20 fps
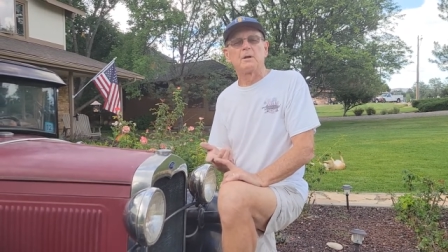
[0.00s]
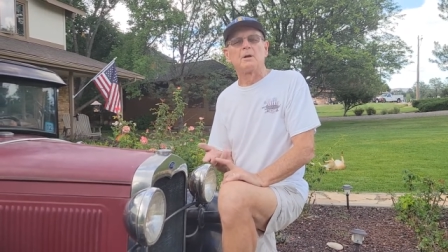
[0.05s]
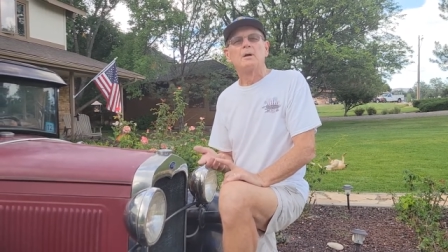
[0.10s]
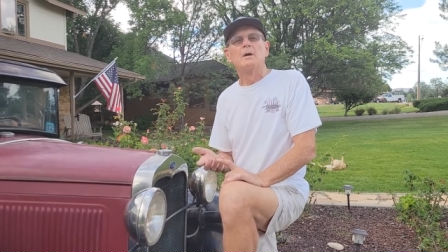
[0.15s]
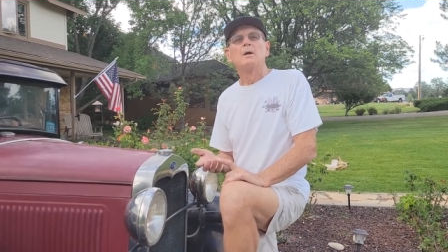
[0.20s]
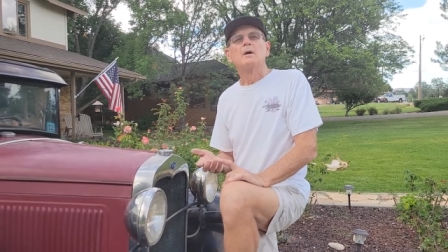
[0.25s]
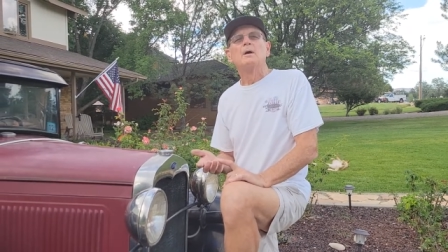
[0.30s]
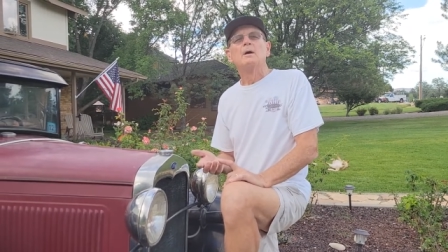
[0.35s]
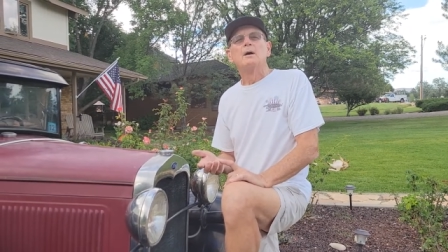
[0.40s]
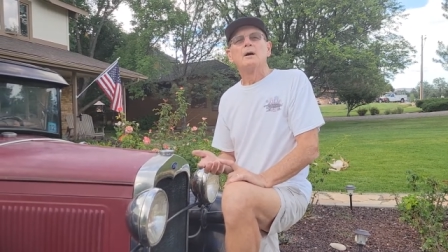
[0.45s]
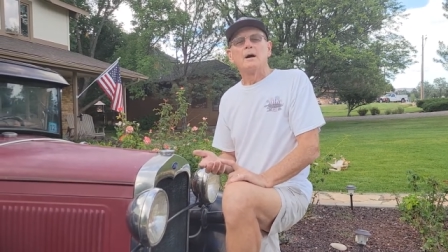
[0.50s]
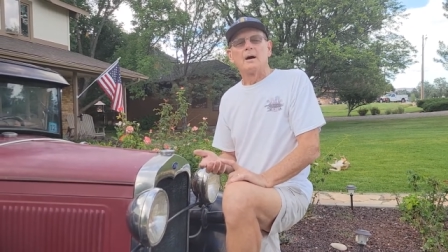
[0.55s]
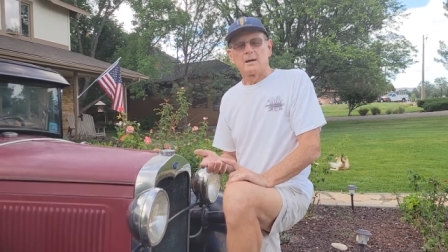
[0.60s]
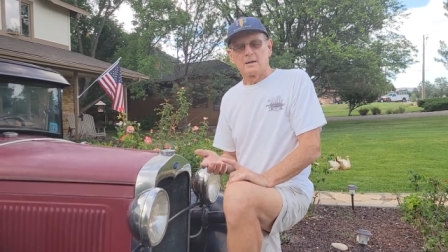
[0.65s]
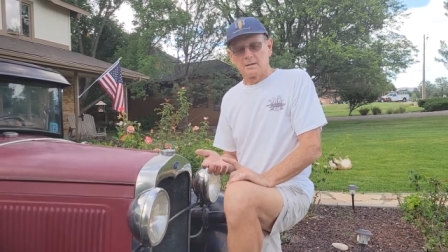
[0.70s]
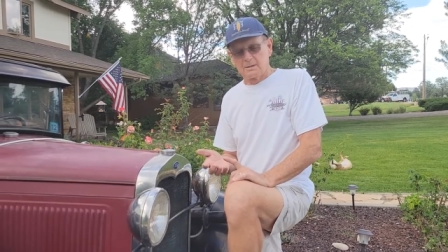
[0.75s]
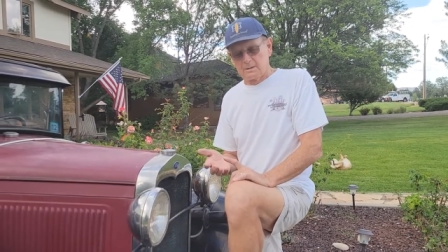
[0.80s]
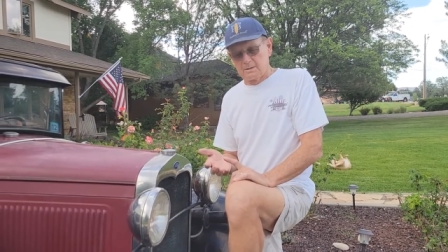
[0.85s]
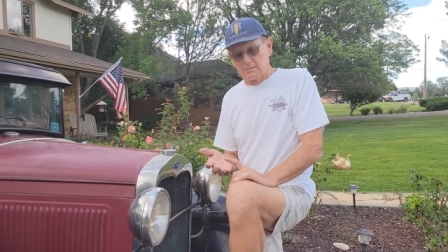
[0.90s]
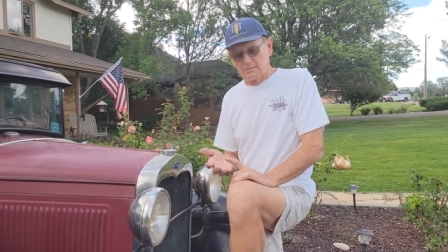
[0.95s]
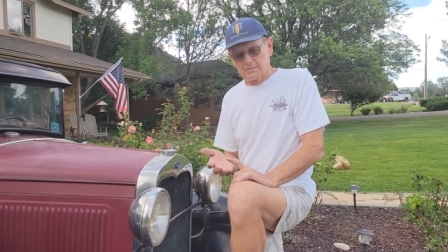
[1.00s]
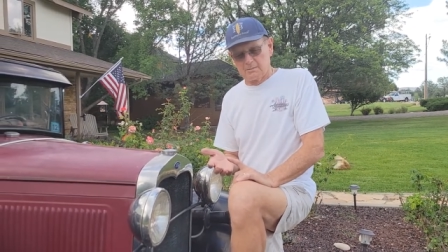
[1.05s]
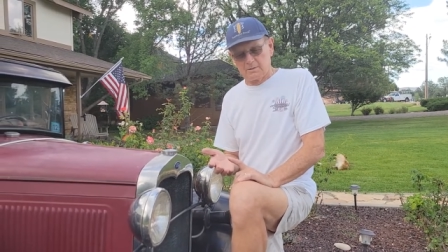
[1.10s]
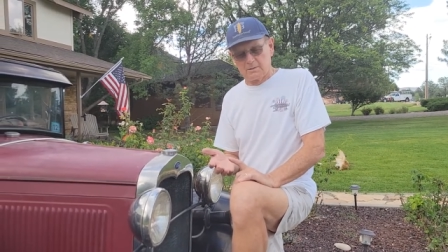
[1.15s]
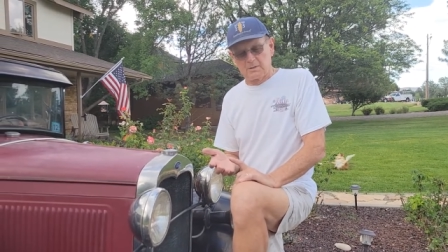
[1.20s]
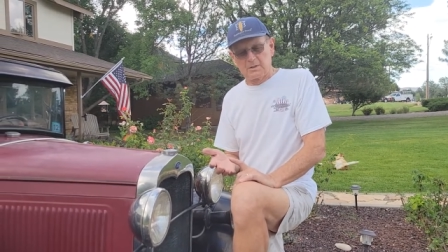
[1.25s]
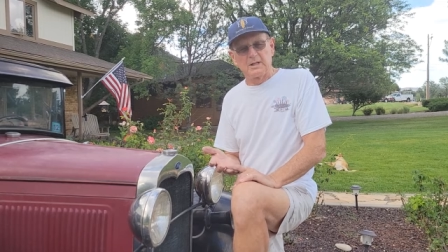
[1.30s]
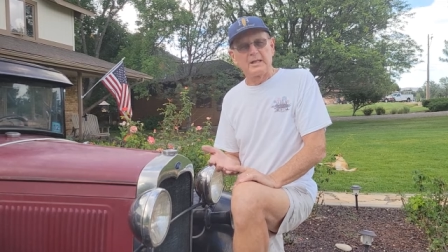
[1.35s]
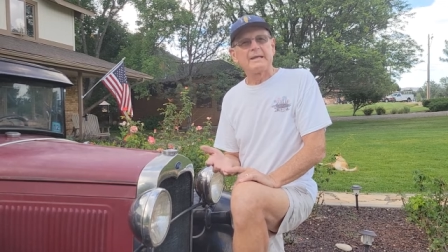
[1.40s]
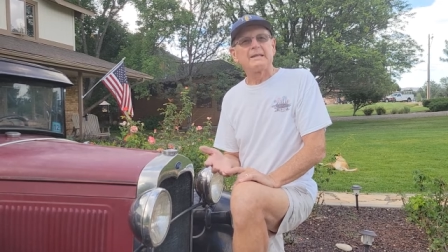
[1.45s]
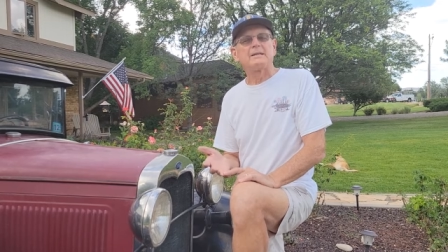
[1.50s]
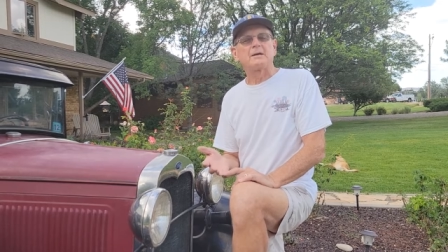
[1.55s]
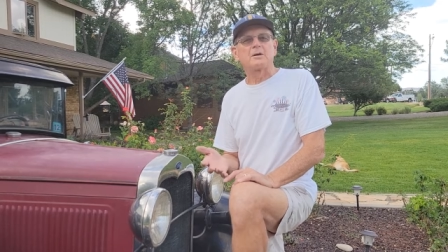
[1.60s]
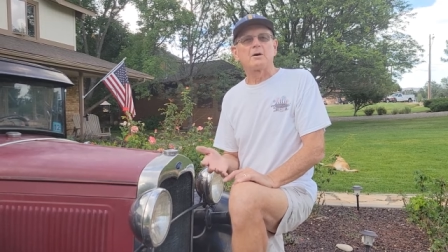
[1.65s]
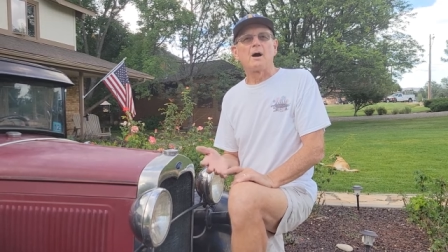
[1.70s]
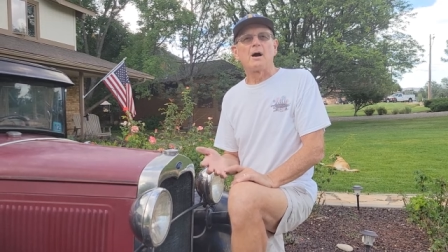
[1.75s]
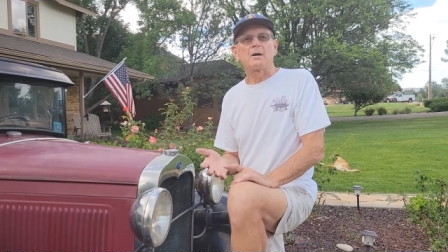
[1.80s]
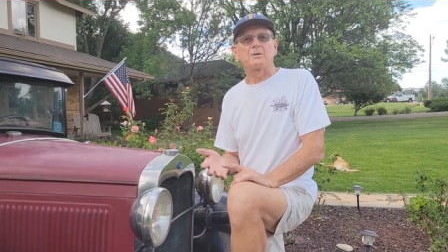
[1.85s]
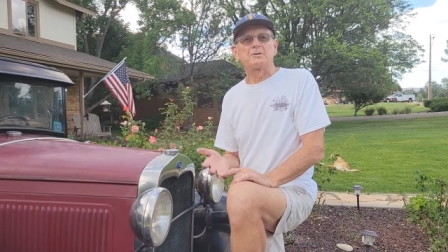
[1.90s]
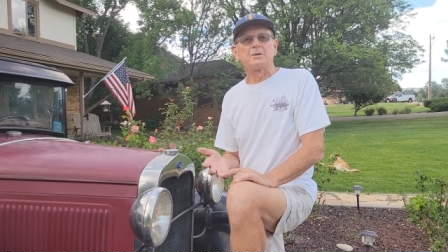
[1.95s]
I cleaned the
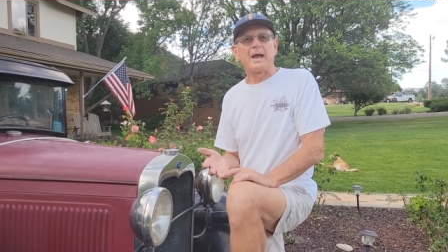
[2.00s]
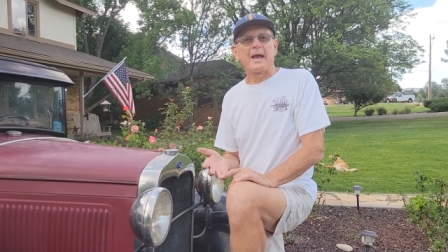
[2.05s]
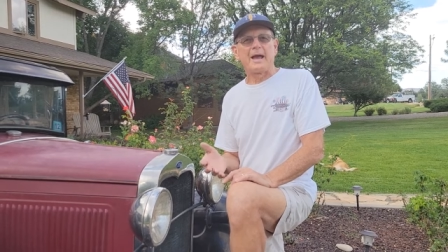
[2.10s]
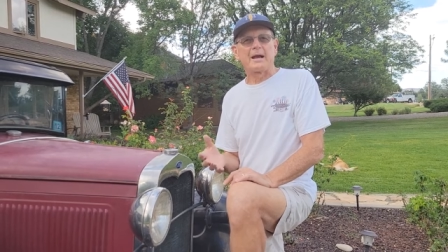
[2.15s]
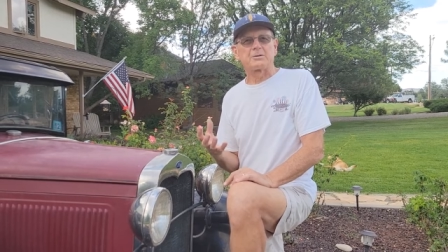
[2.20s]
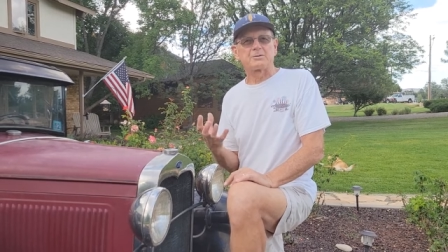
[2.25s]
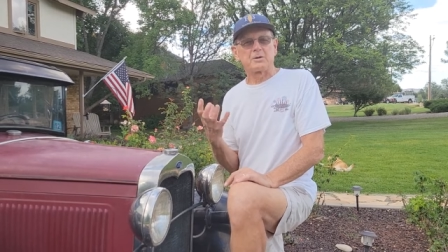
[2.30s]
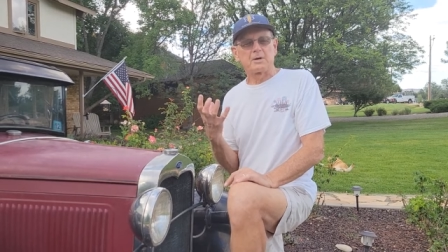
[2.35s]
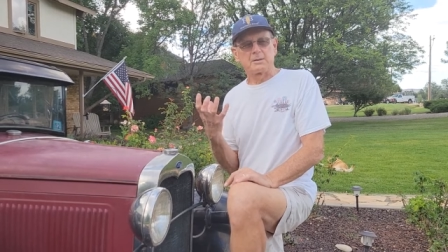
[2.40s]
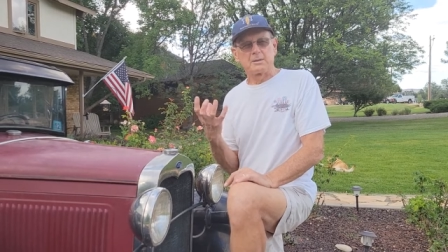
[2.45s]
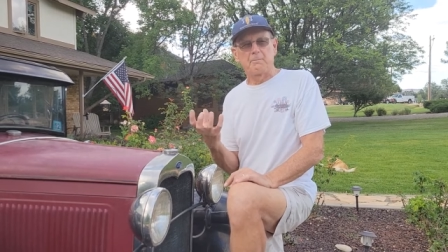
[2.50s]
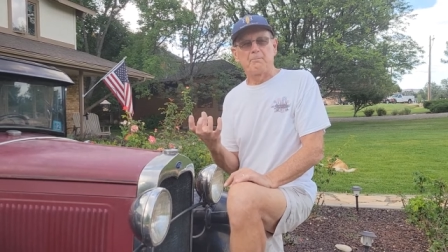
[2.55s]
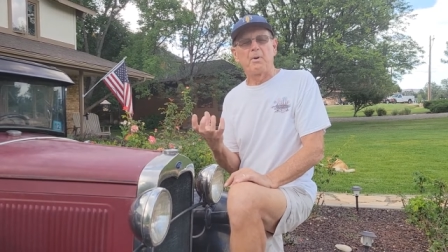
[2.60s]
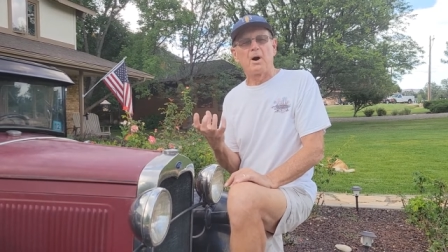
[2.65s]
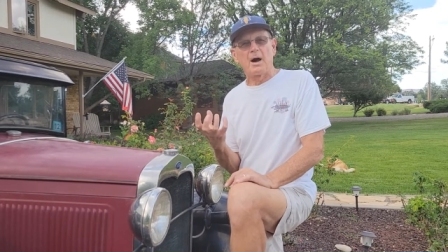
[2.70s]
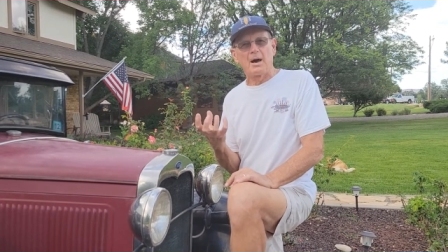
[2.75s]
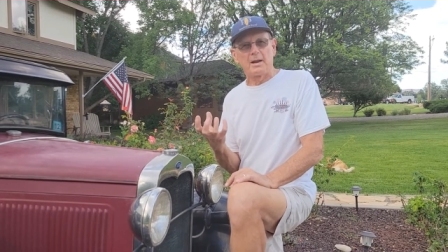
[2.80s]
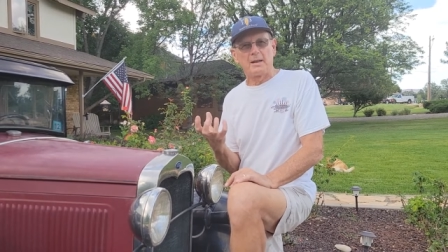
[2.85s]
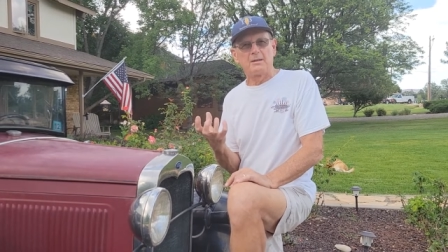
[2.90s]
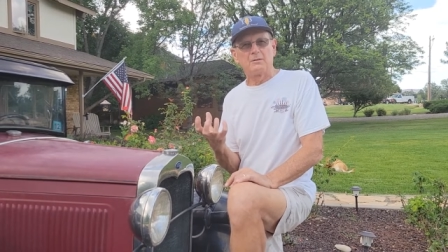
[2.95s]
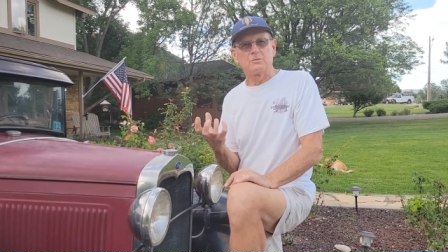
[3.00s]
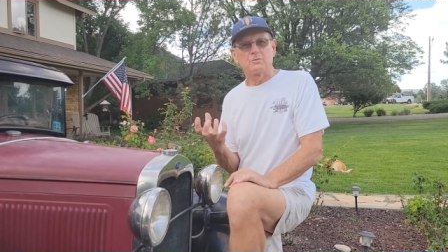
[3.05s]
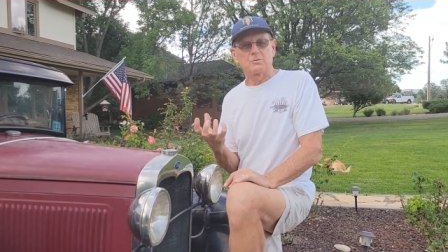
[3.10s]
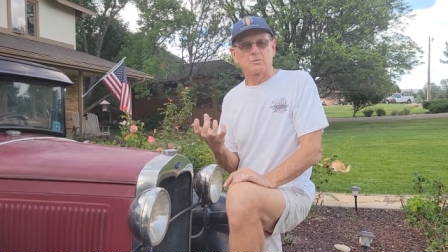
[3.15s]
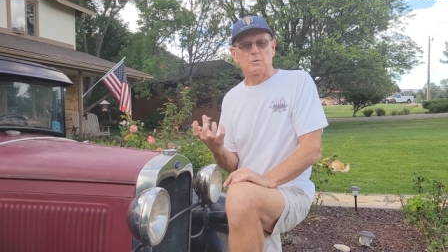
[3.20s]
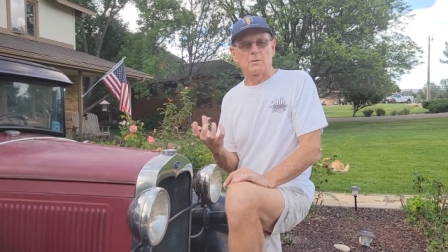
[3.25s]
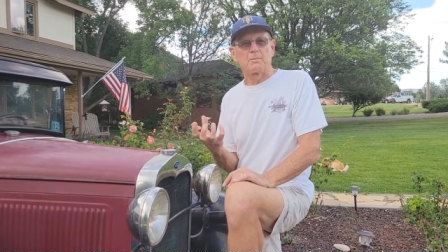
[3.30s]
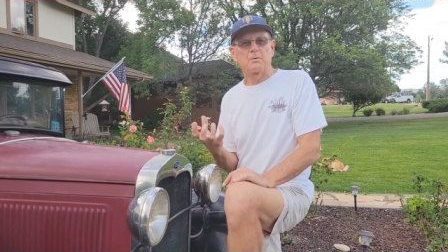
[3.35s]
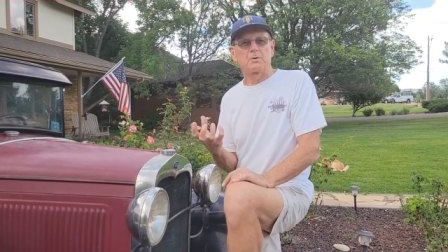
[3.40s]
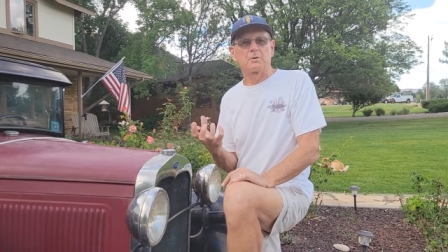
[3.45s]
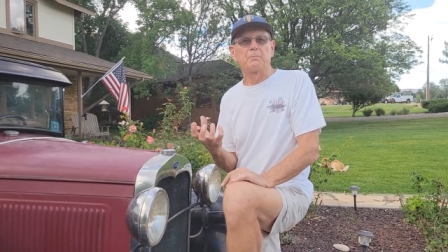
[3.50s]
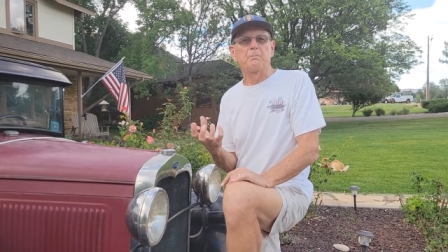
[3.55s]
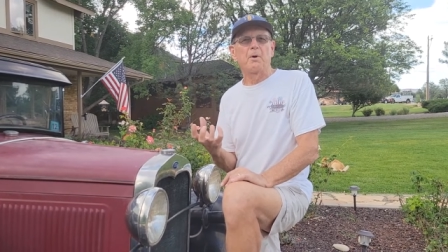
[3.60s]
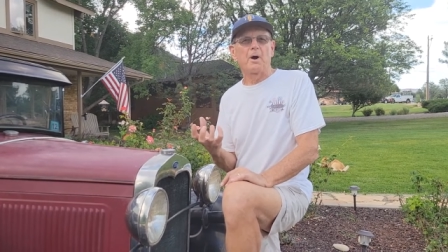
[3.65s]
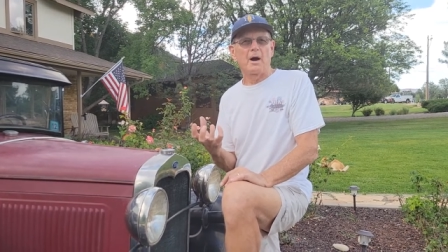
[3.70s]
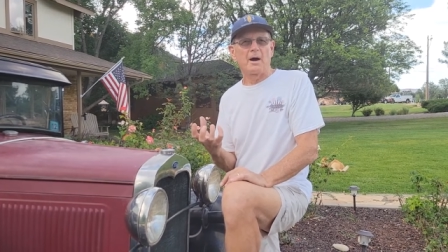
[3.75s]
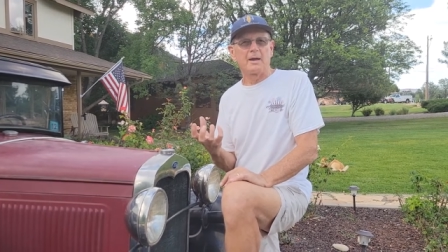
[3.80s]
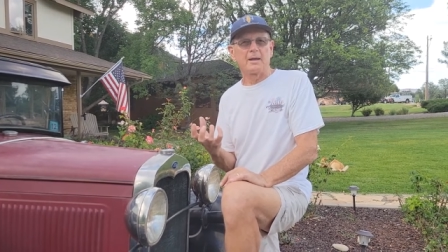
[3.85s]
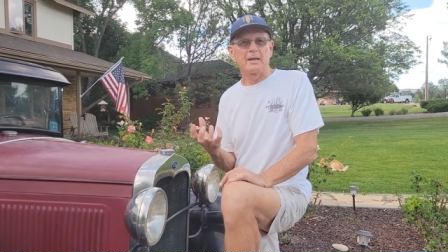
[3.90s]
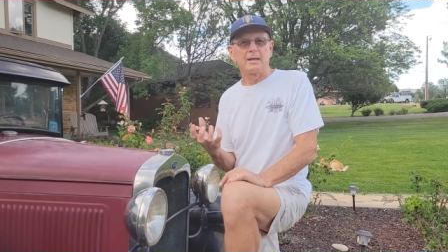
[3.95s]
contacts on the body, distributor
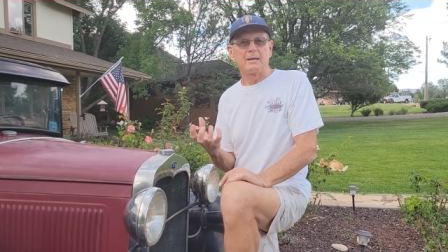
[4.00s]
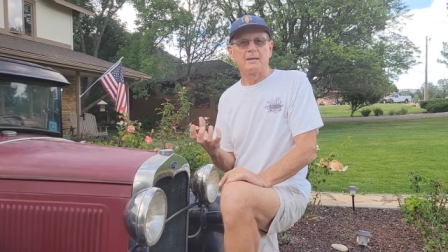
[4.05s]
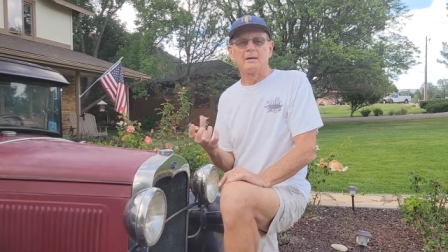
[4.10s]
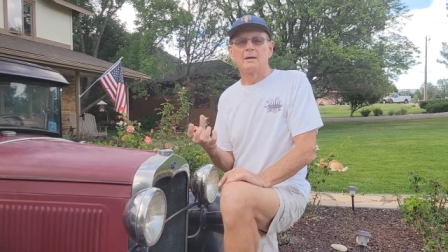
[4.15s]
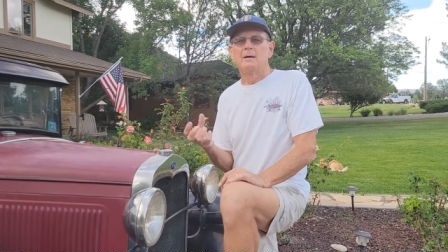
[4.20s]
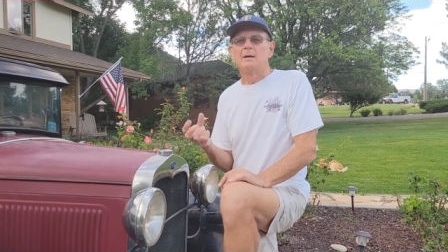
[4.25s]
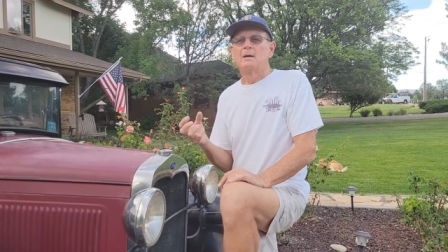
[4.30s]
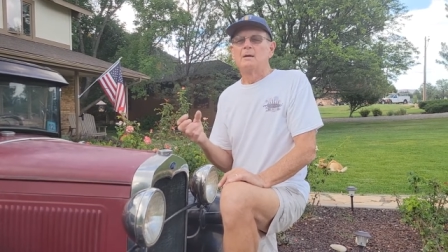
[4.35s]
body.